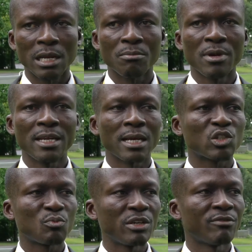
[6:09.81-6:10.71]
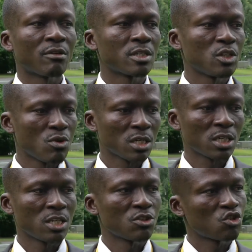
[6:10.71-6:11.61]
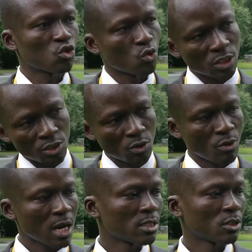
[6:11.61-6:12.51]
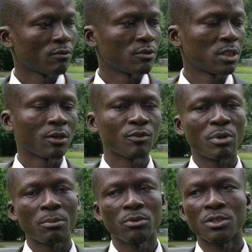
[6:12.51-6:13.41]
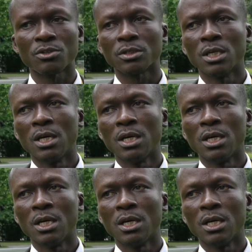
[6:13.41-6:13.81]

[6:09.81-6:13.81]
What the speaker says: may not speak very seriously to the generality of the population.